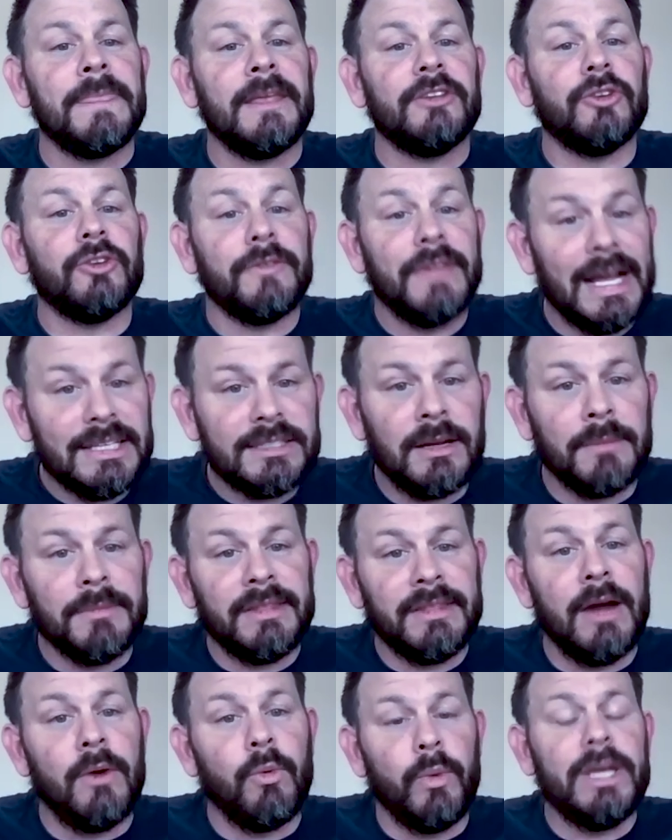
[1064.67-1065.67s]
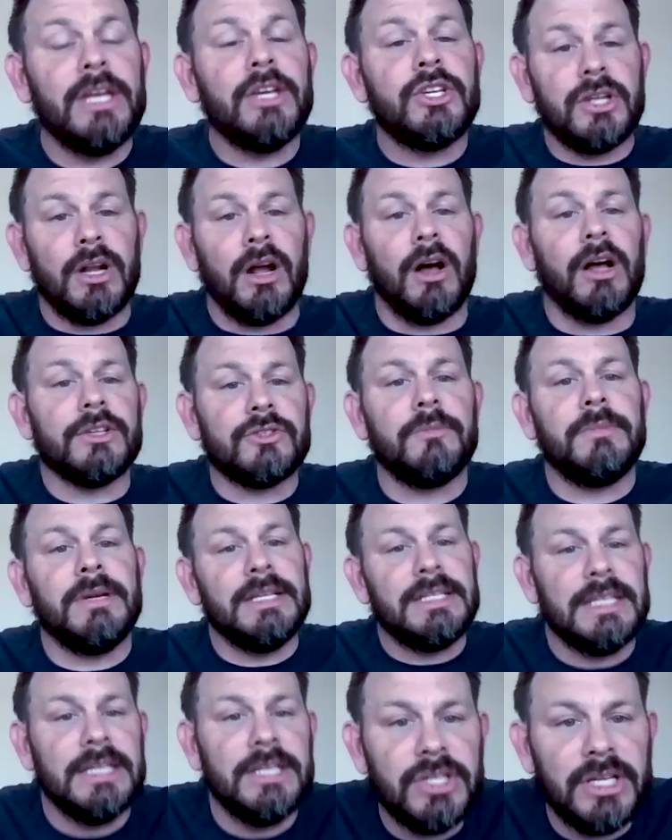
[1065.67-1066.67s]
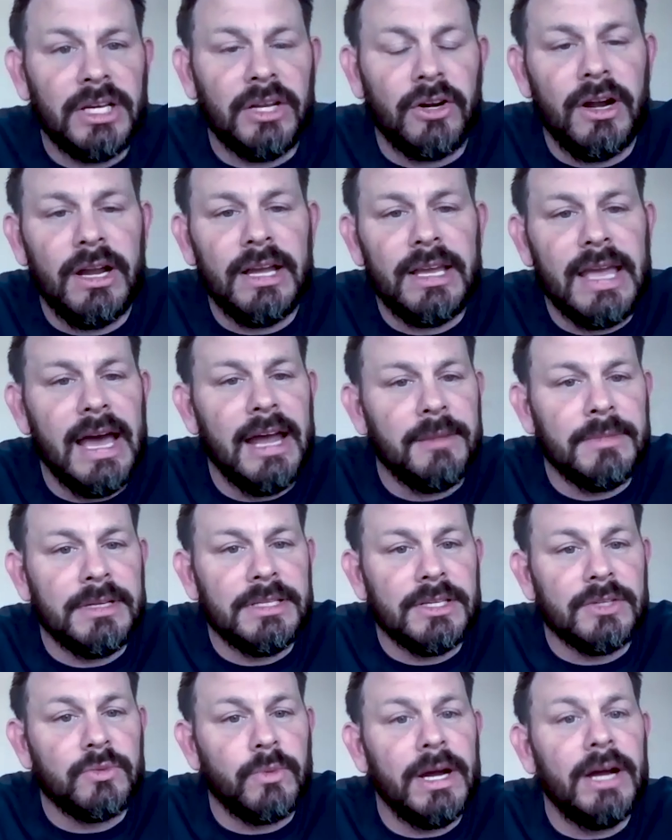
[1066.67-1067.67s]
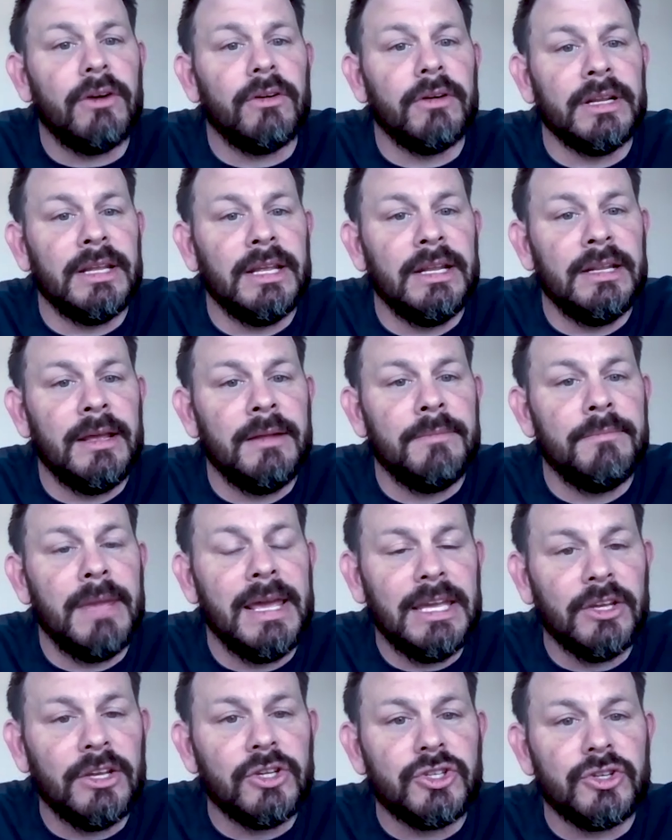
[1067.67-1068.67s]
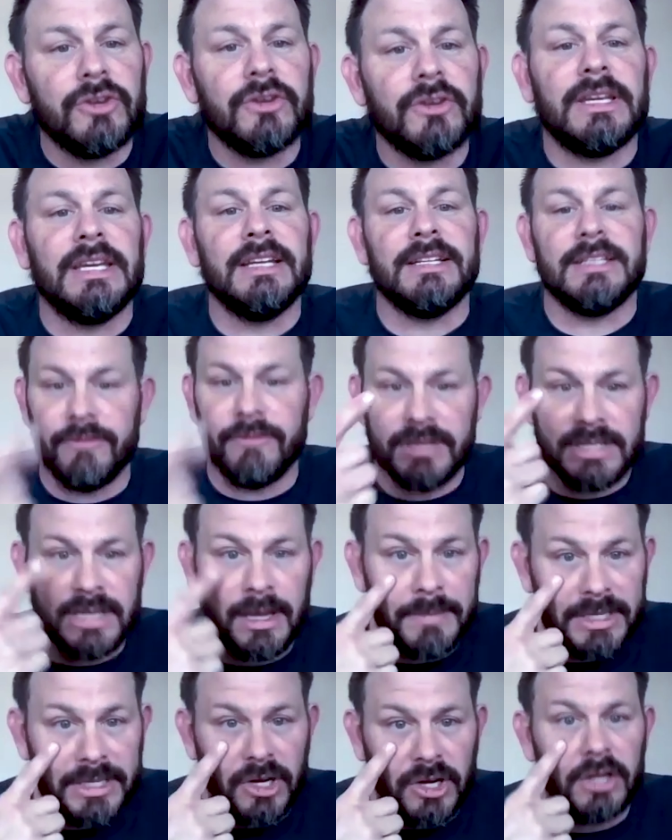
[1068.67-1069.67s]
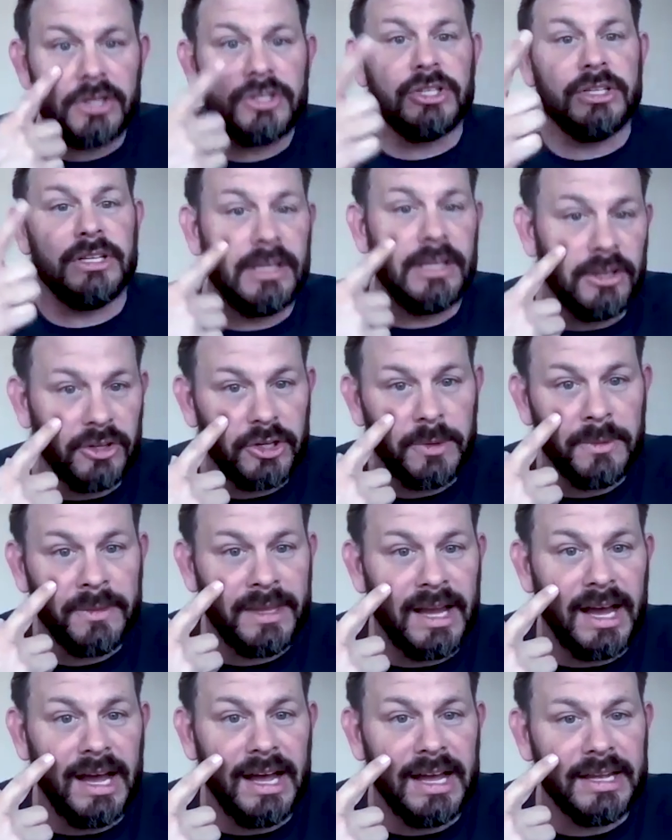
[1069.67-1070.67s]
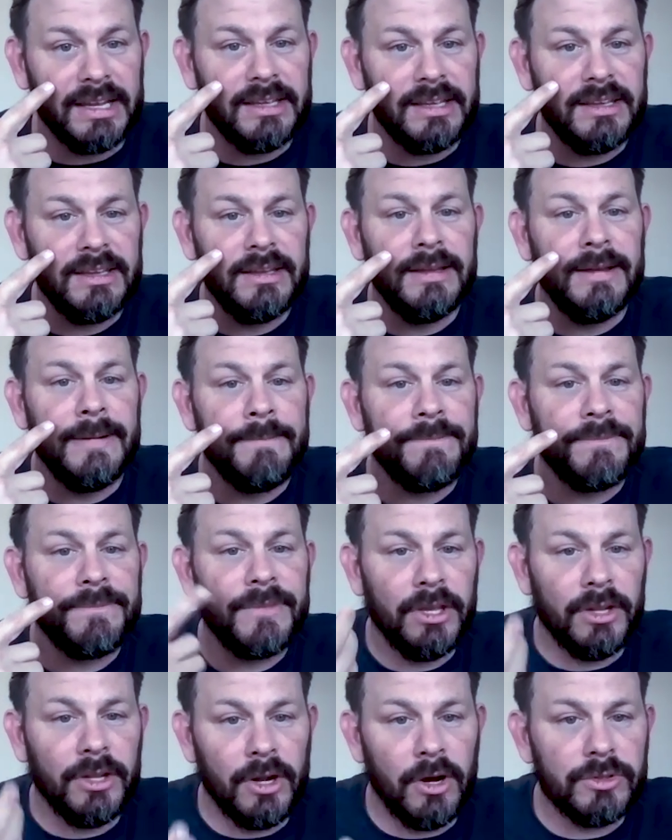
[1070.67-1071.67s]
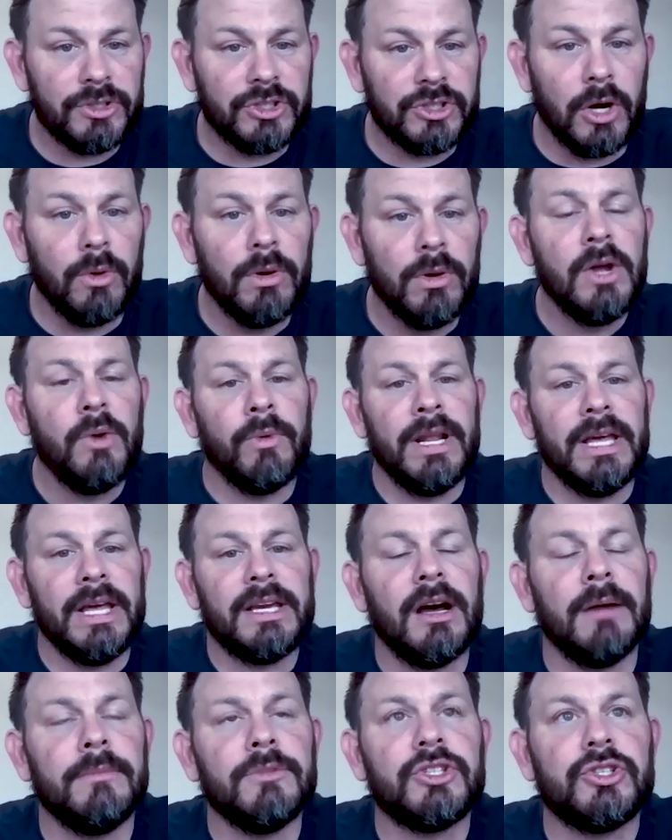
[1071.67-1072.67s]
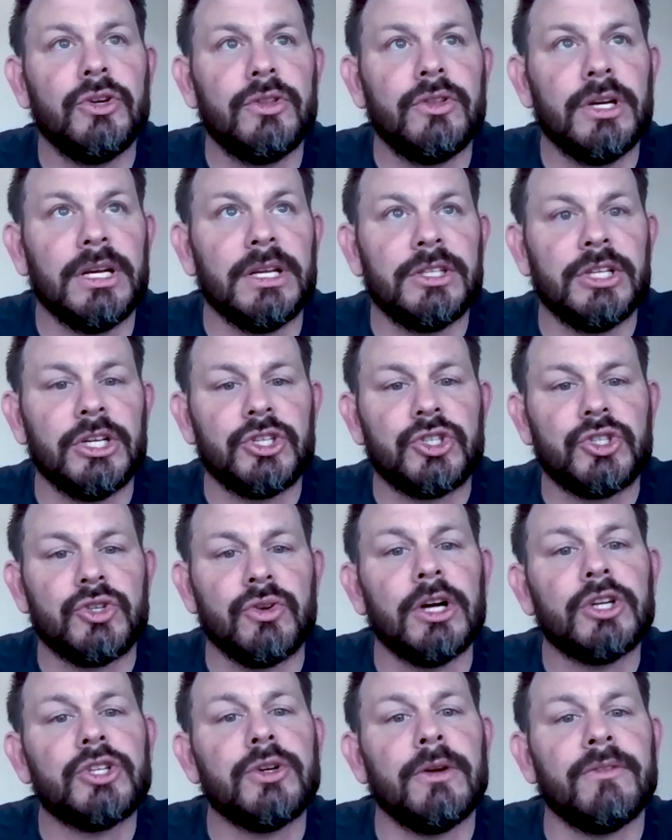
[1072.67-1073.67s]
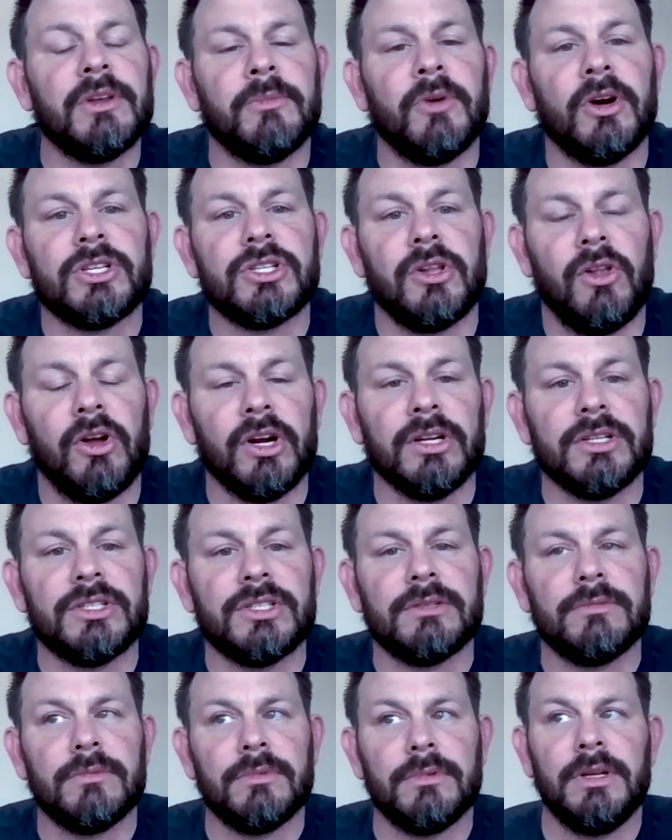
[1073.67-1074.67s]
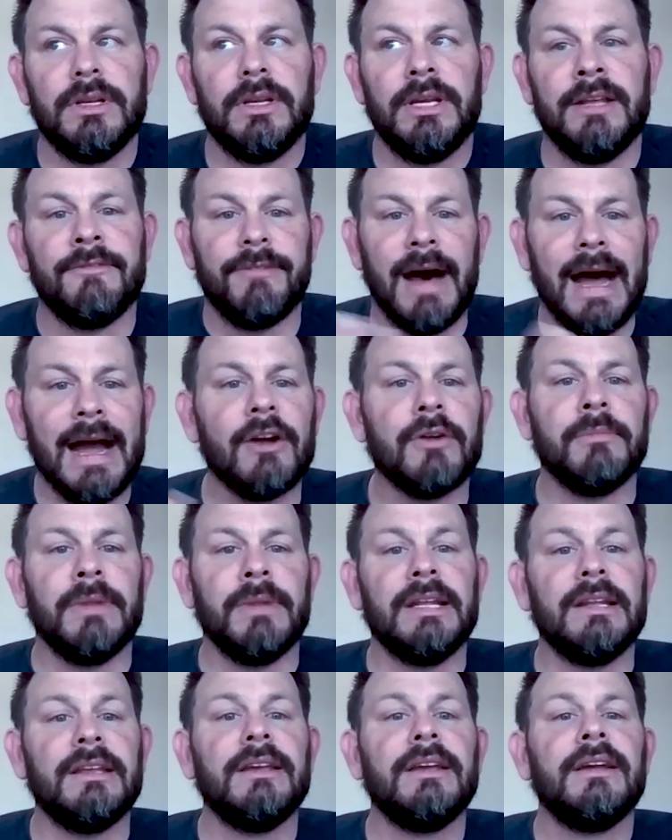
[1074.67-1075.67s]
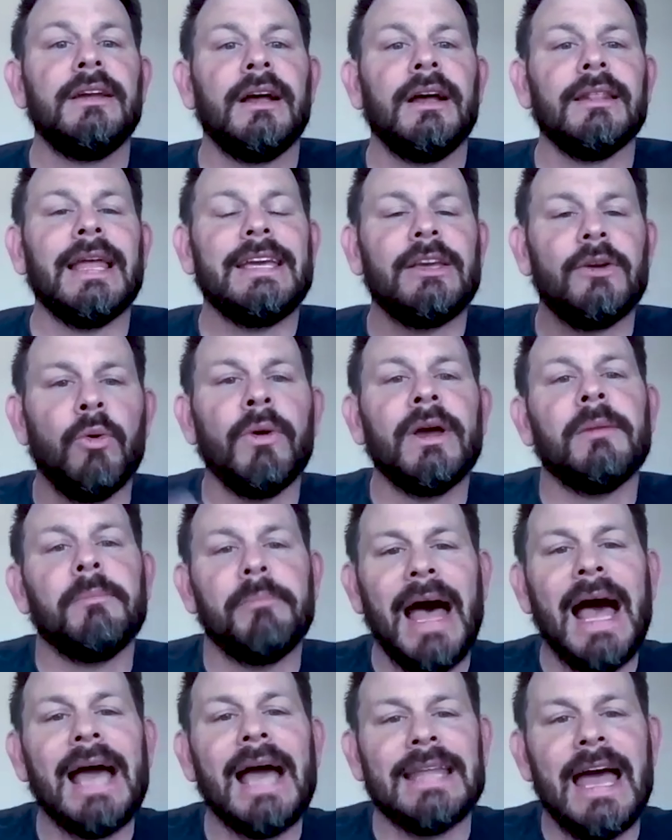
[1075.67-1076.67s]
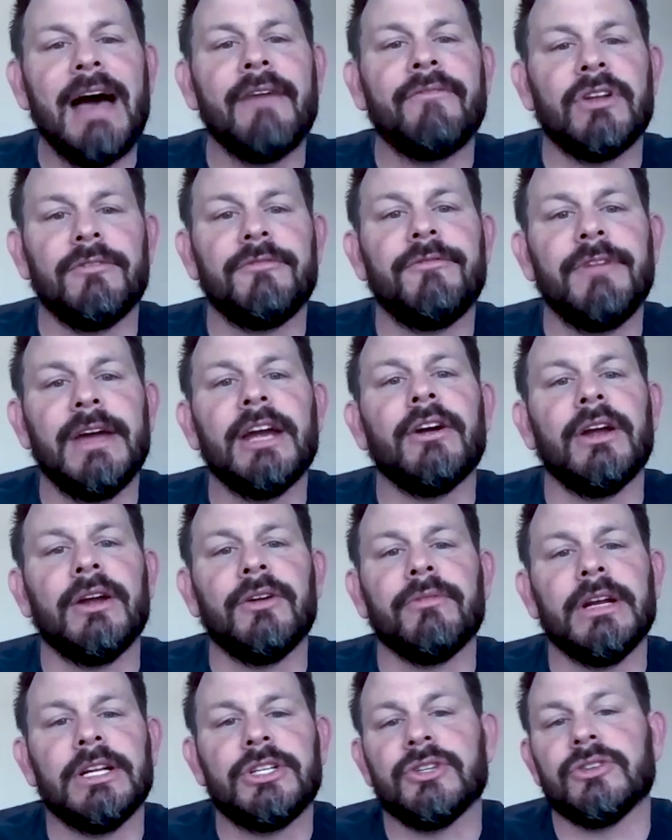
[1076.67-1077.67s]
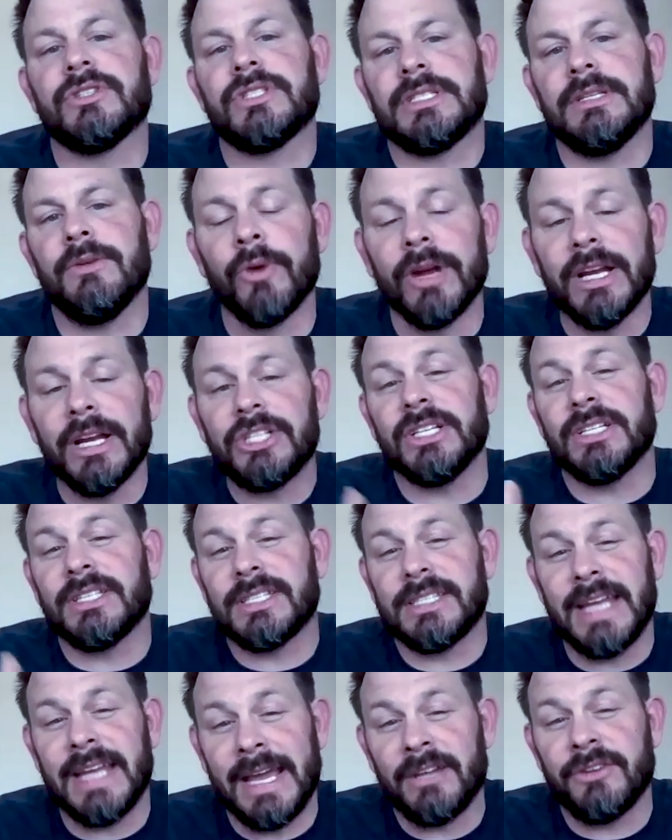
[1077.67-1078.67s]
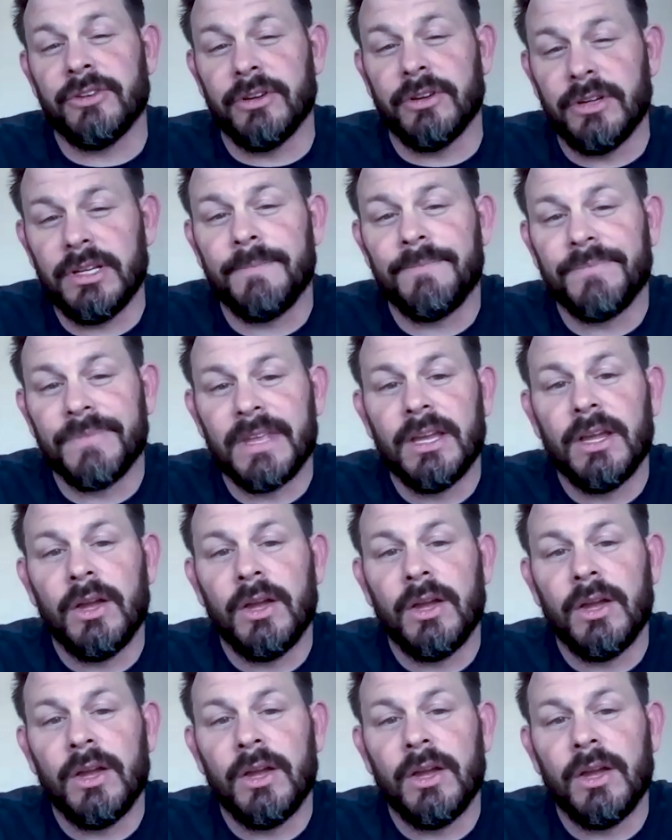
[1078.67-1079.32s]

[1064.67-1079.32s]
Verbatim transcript: So that's something that we should also be teaching in our academies as well. And making sure kids, every time they talk to you, they look you in the eye, you know. So when it comes to the structure of the martial arts environment, like going back to having a very rigid standard.